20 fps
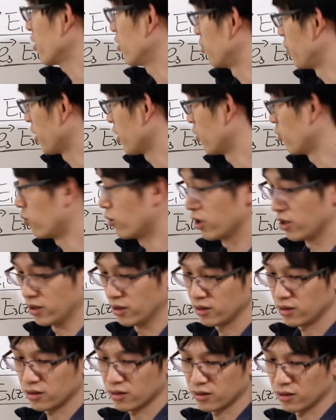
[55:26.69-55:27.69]
omega
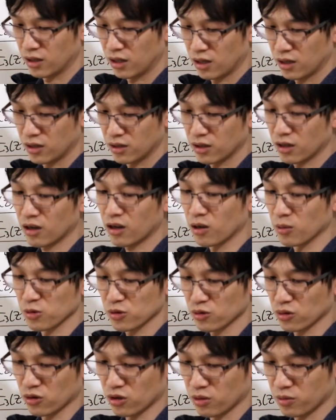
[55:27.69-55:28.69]
1, not
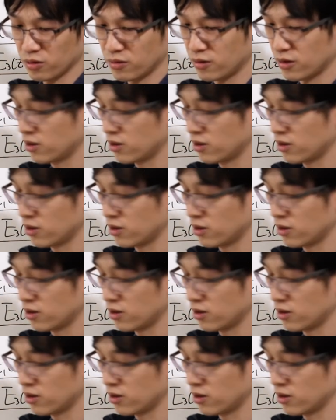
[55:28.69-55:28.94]
absorb